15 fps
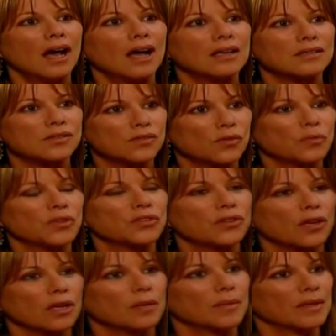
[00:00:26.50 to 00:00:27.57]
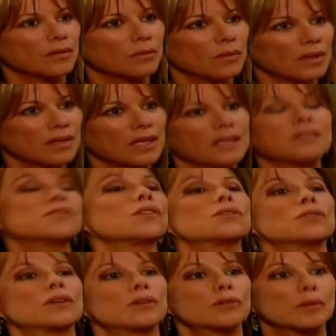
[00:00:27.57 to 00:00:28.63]
I assume you're talking about the one that he's no
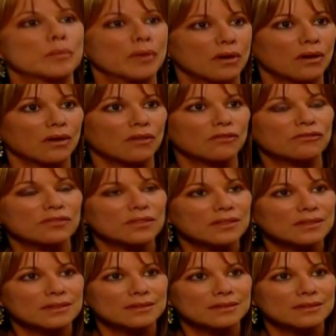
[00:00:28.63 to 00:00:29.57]
longer a part of